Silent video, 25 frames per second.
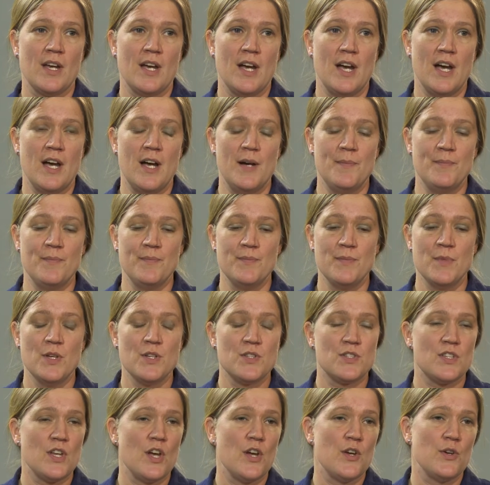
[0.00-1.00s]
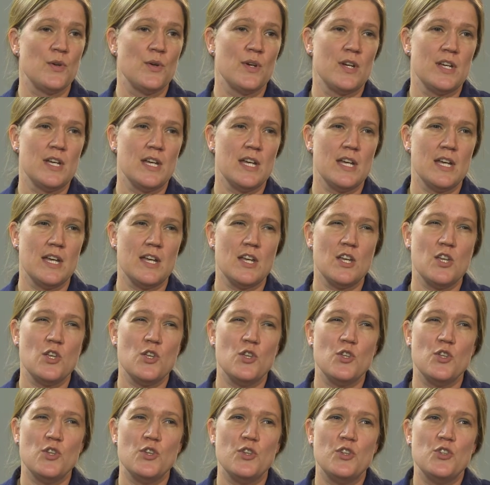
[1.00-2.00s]
Um, so it,
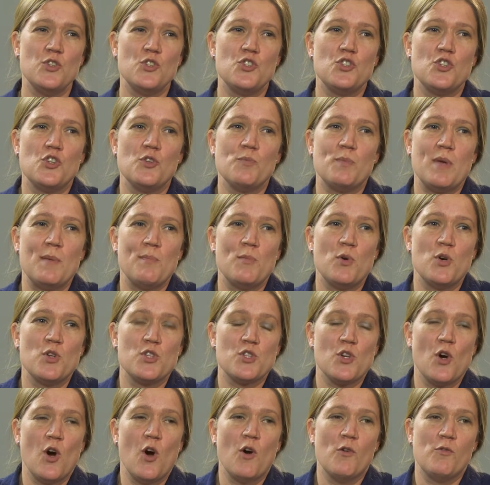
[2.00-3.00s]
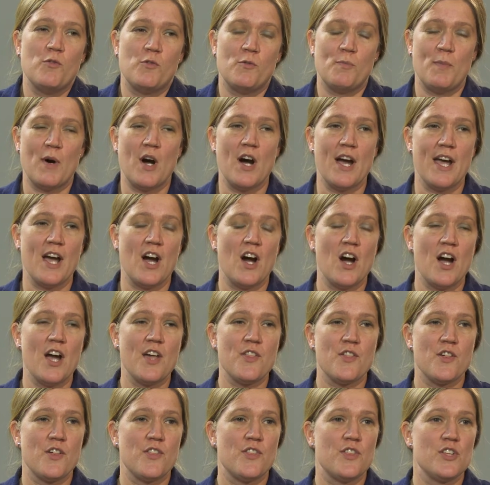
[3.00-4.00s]
you shouldn't be put off by
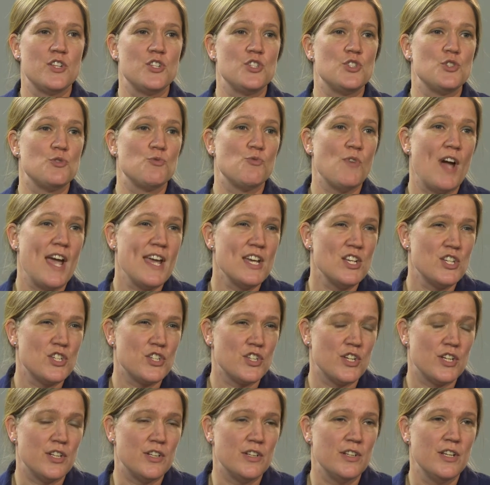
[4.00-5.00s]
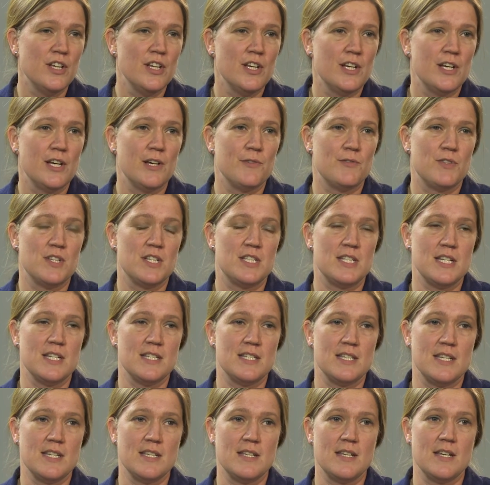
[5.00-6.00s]
either the duration mm -hmm. of the mm-hmm.
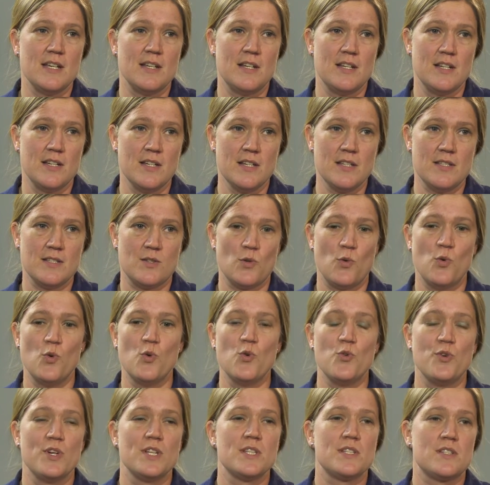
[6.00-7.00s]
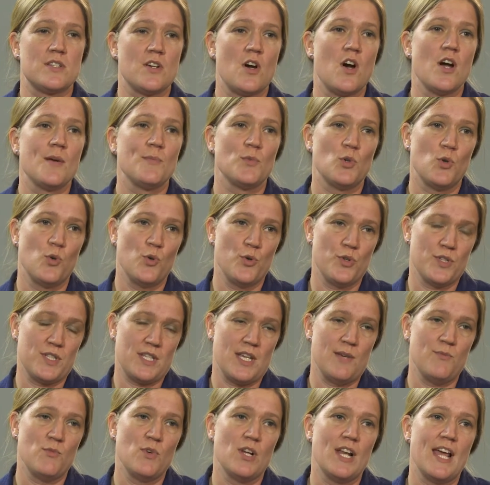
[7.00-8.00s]
dizziness or its time
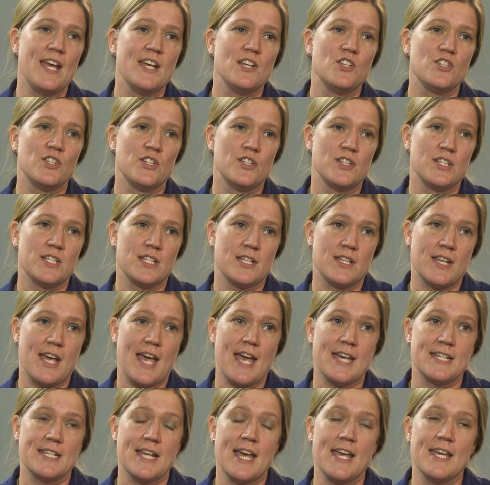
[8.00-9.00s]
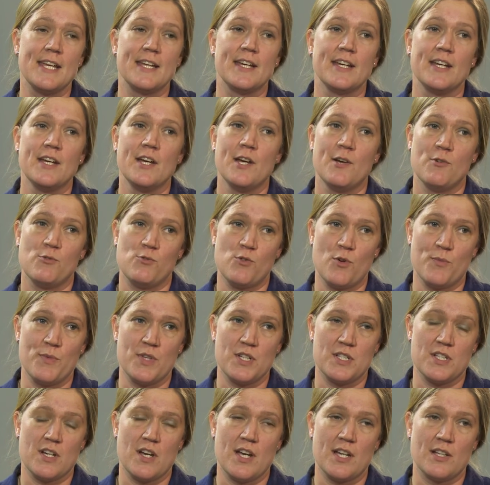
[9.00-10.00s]
course in relation to the headache from
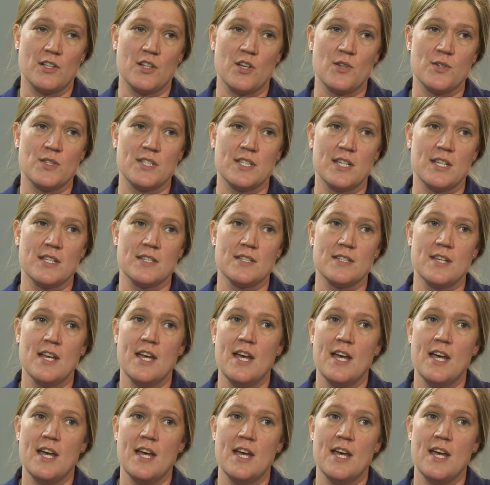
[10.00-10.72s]
the diagnosis.